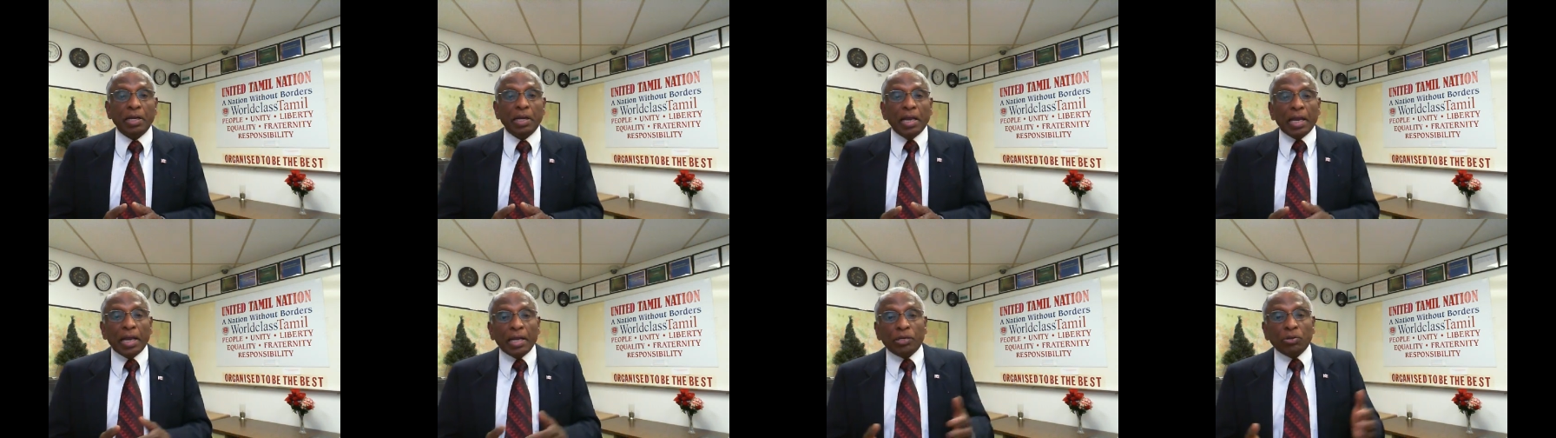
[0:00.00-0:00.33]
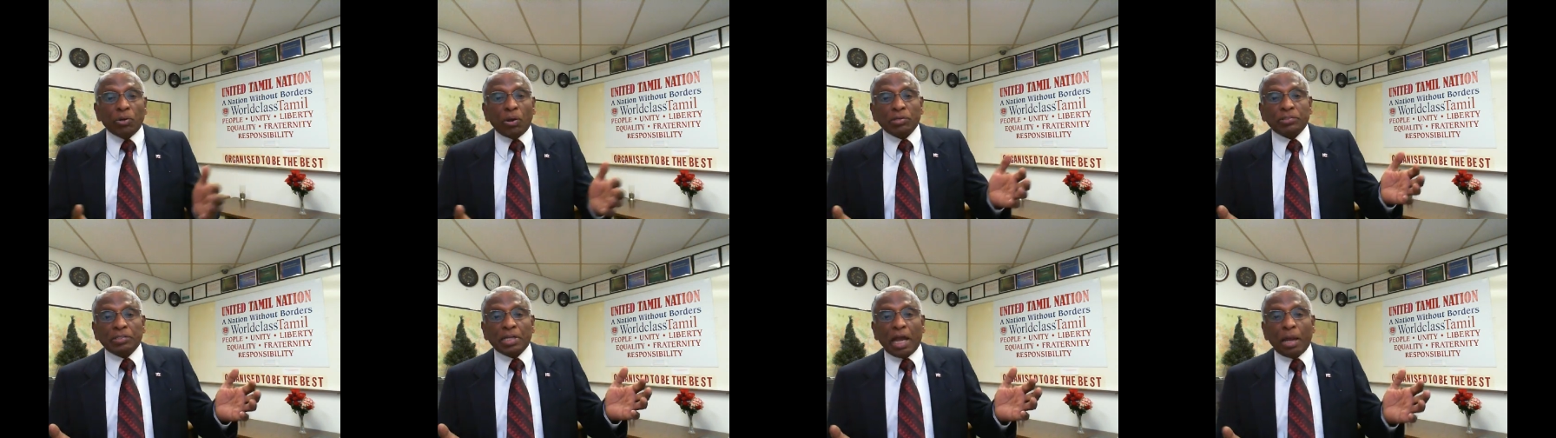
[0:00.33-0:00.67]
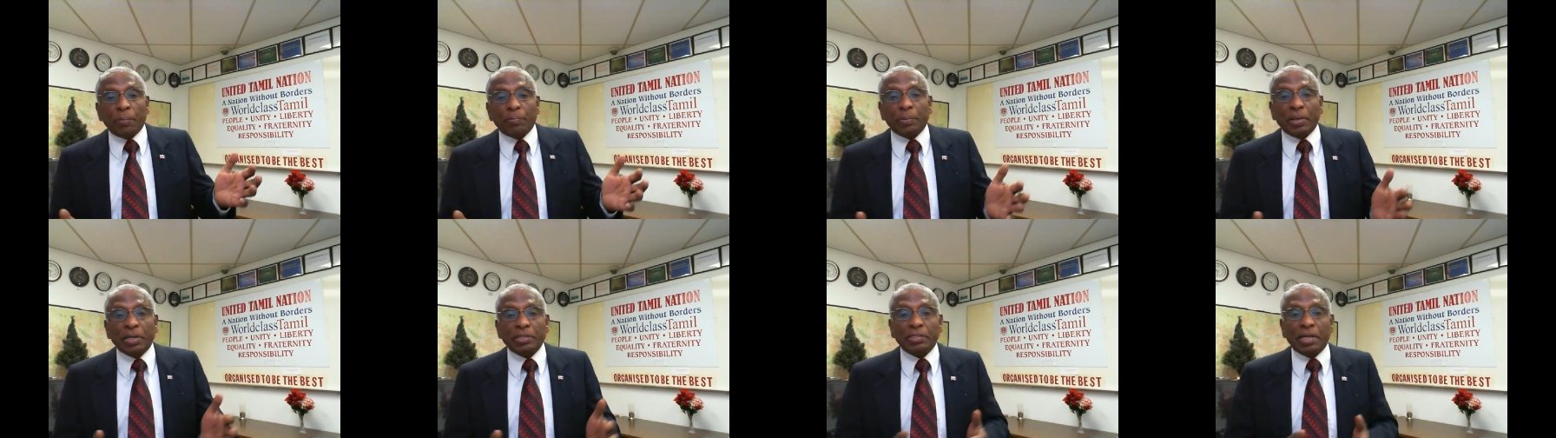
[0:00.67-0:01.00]
It also
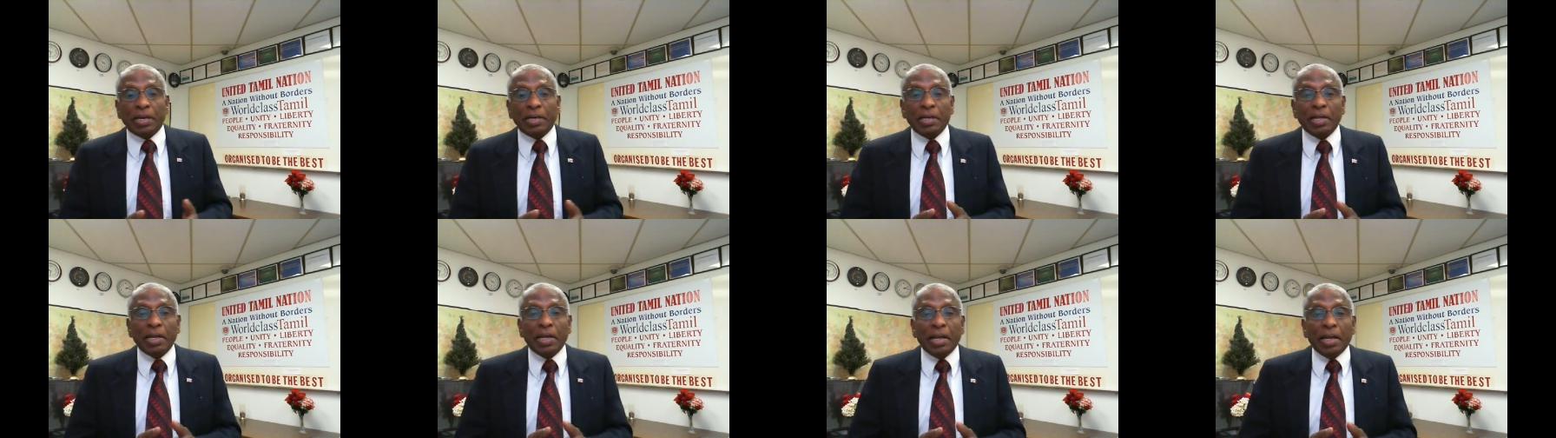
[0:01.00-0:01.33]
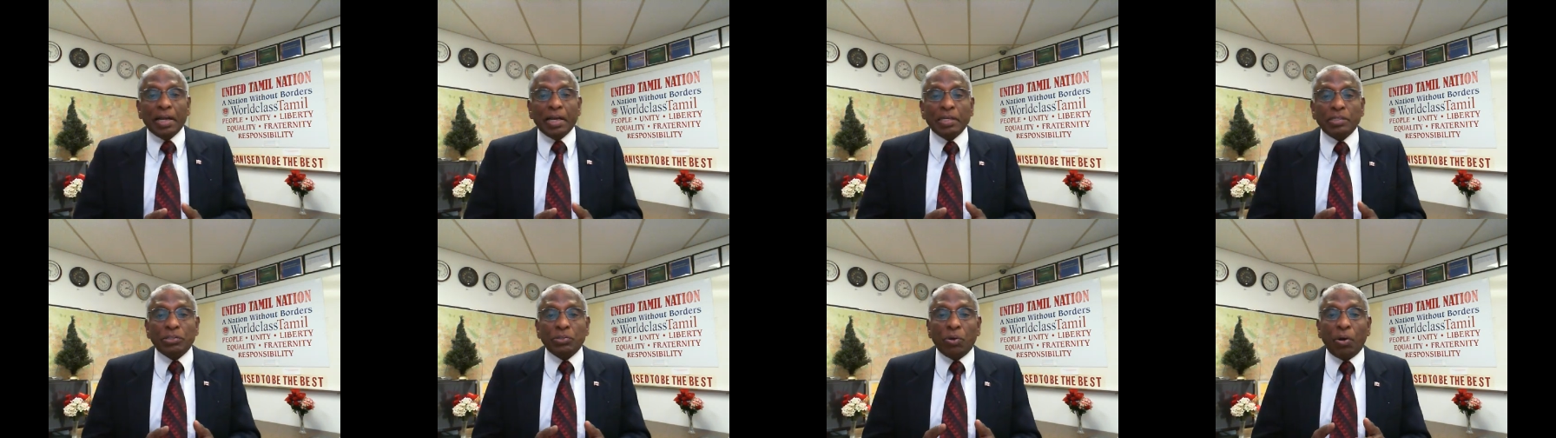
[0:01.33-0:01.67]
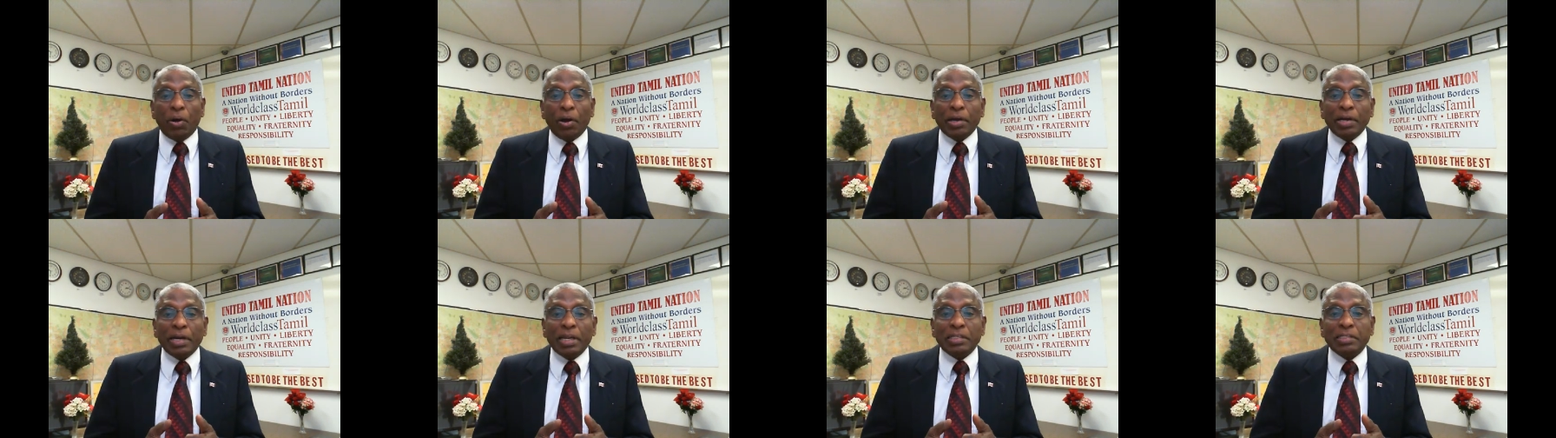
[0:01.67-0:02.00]
appears that his
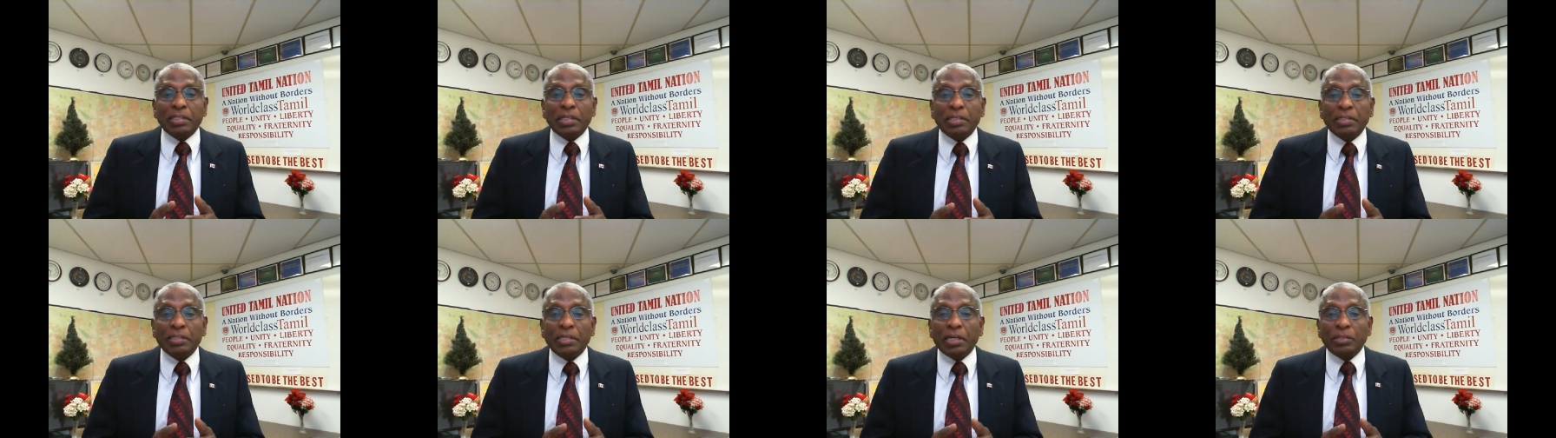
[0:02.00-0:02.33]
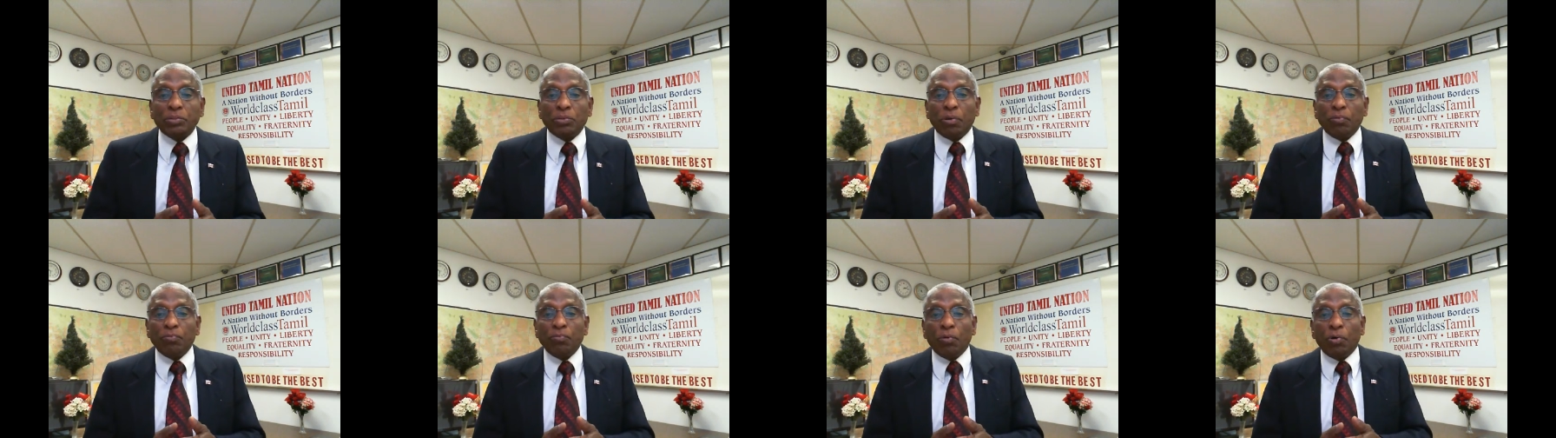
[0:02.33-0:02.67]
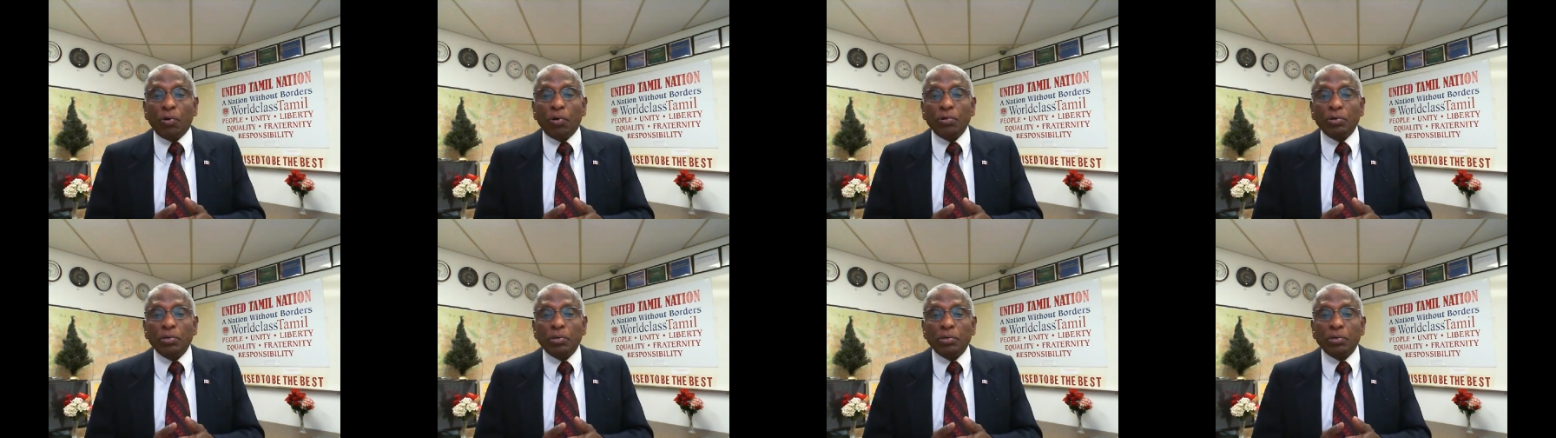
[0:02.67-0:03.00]
organization does not
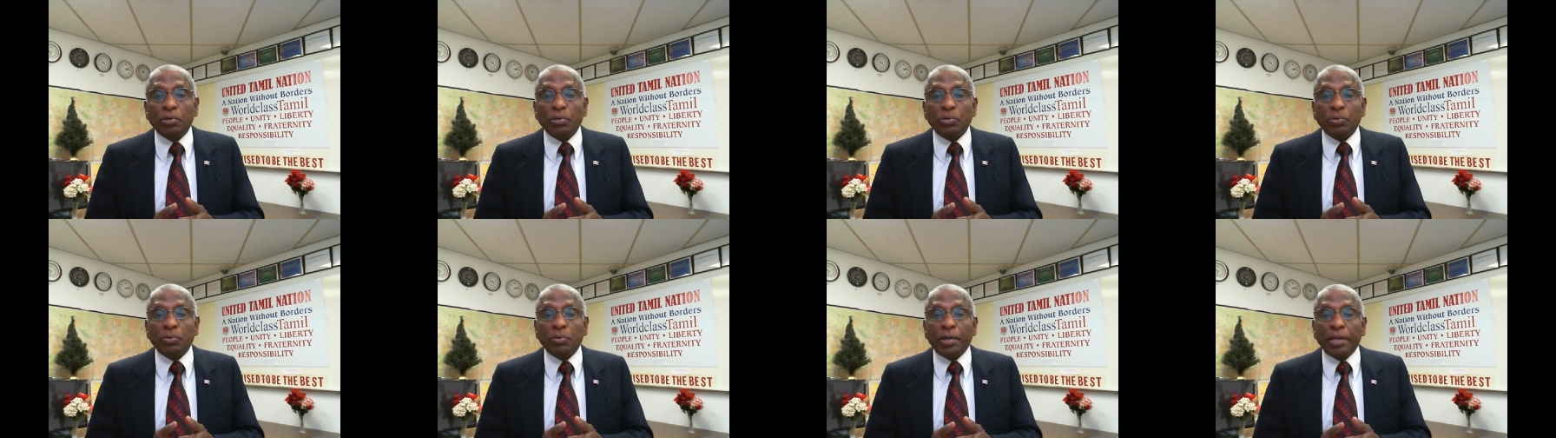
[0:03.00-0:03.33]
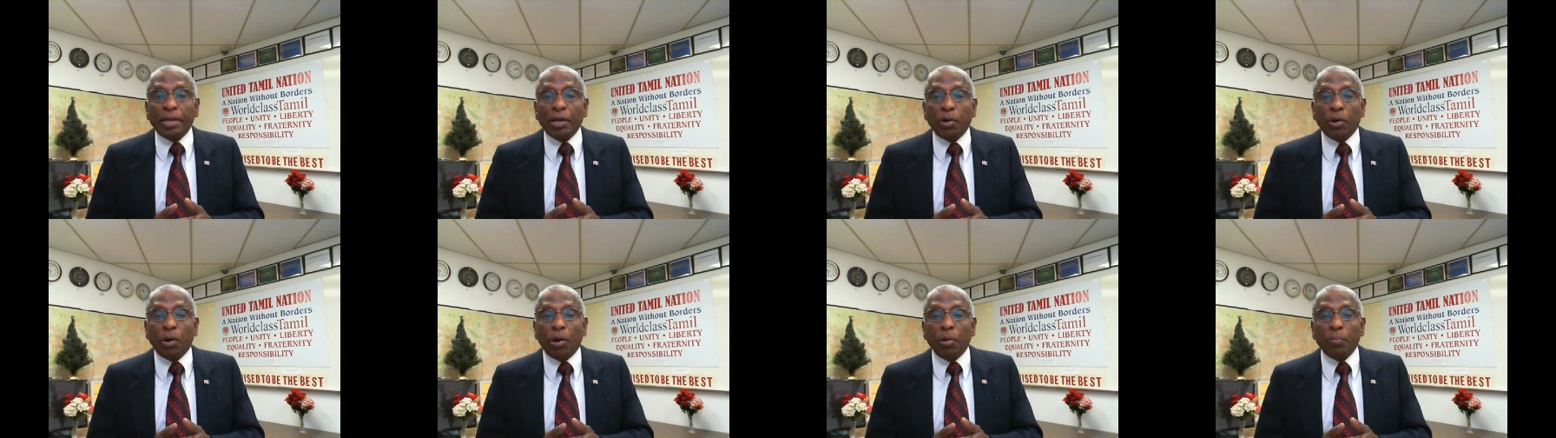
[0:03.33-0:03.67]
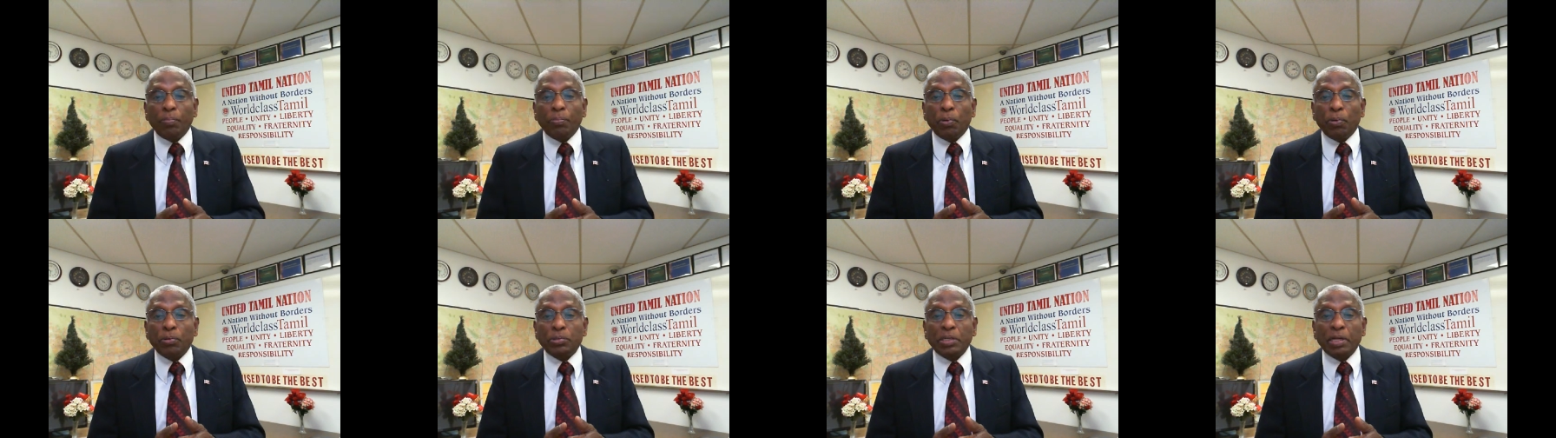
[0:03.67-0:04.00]
want to hear
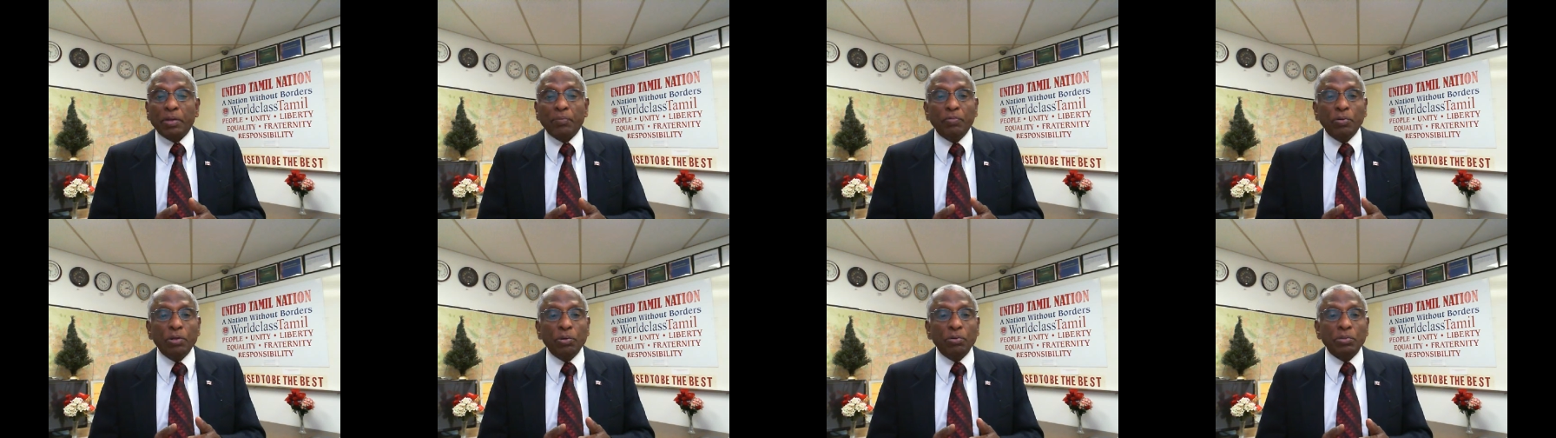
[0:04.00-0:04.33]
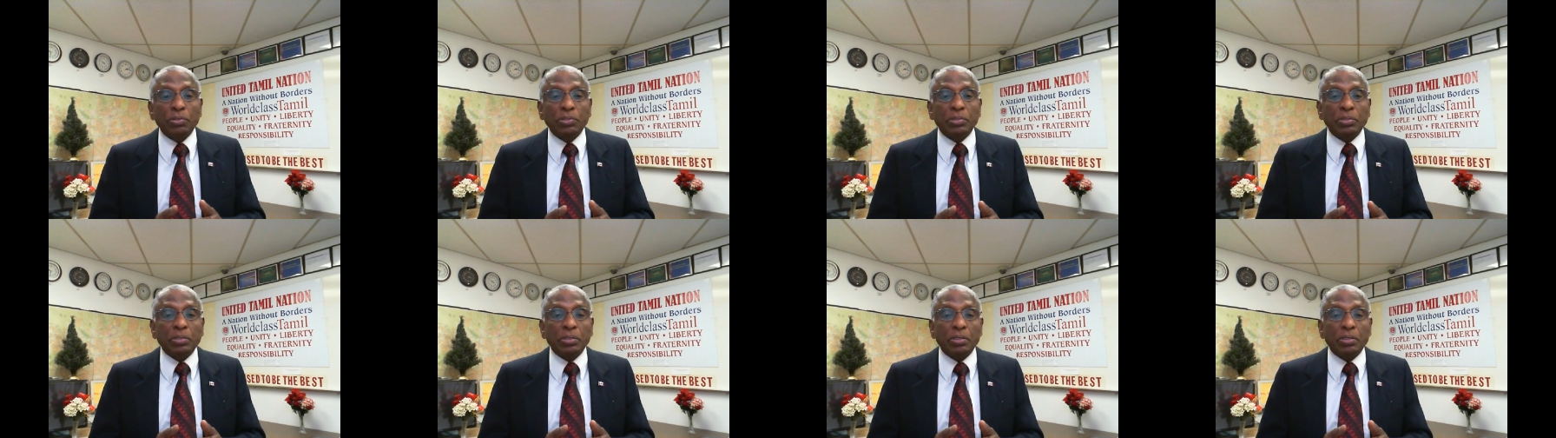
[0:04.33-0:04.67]
opposing views.